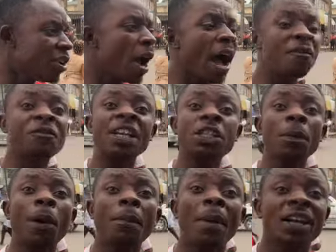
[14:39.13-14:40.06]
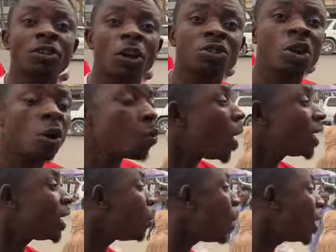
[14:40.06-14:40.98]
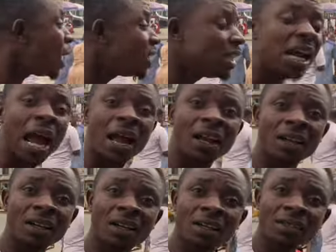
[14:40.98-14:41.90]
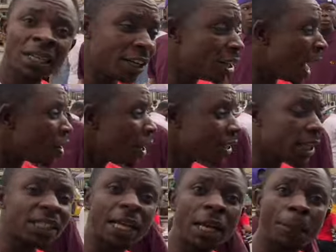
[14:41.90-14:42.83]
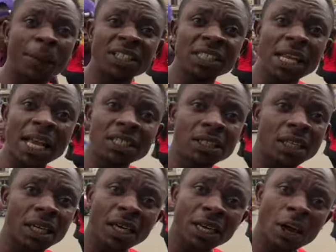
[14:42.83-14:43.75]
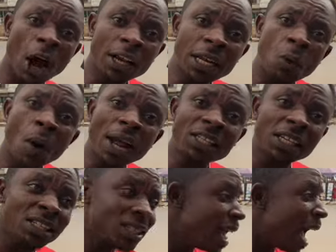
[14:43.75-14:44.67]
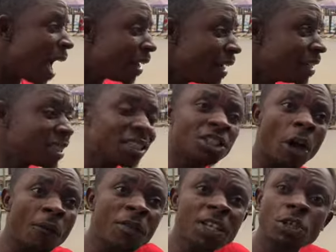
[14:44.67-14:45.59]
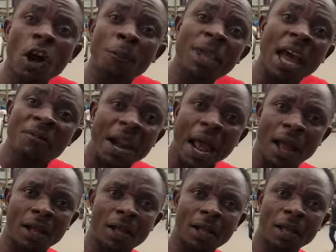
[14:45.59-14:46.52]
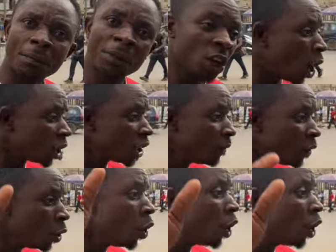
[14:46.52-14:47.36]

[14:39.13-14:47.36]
you, average Igbo man does not want one Nigeria. That they are not interested in the presidency. All they want is the sovereignty of Biafra. Because if